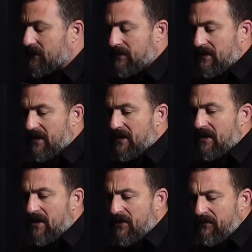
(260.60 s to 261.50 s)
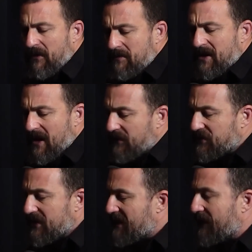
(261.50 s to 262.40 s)
So, the
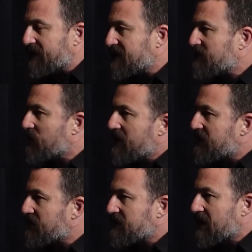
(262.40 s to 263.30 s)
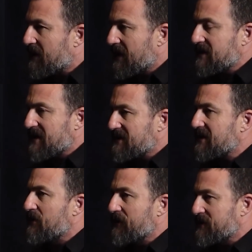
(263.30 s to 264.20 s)
pharmacology around this is pretty interesting. Things that
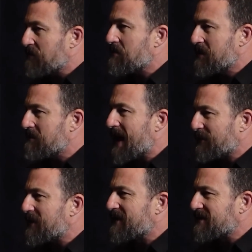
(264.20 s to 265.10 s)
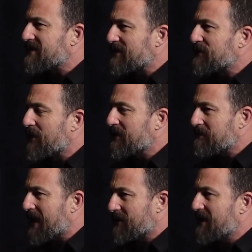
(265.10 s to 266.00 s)
tickle the dopamine pathway and the acetylcholine
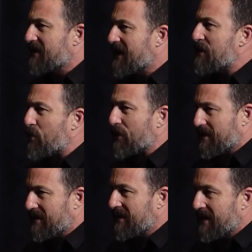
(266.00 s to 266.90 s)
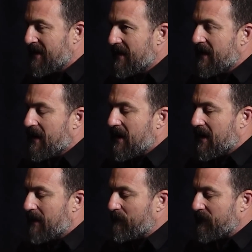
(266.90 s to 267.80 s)
pathway, they work. Yeah.
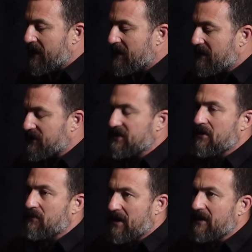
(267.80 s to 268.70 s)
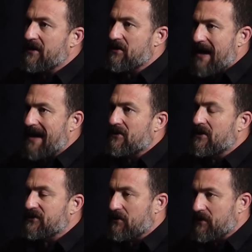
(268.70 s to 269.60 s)
There's your Ritalin, your
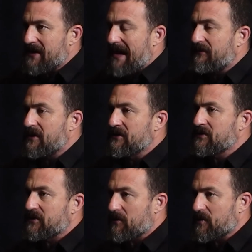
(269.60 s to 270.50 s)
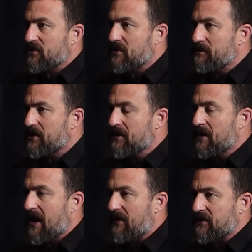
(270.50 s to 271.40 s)
Adderalls, your modafinils, which are prescription.
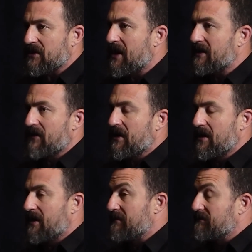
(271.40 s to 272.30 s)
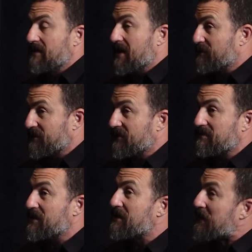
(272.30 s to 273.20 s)
And there's a lot of
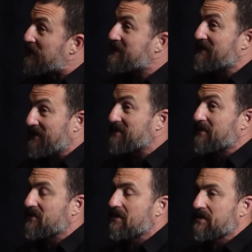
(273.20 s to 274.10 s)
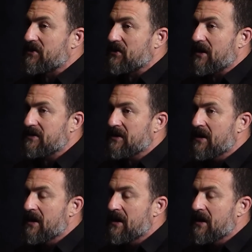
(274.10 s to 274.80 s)
non-prescription use of those prescription drugs.